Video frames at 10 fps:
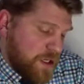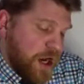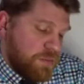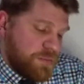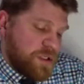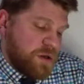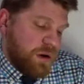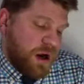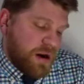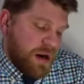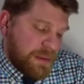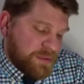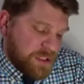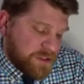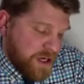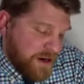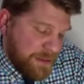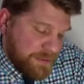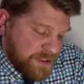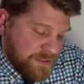No, you are. I'm so sorry.
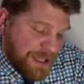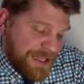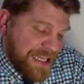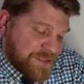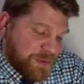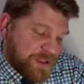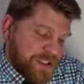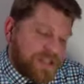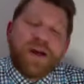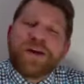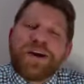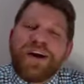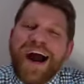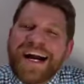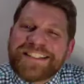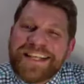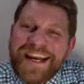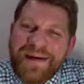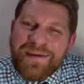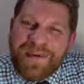That was my last person. You're
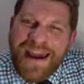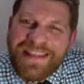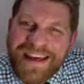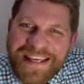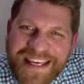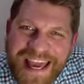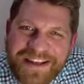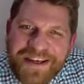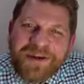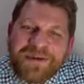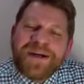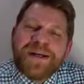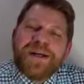Octane MMA. They can get you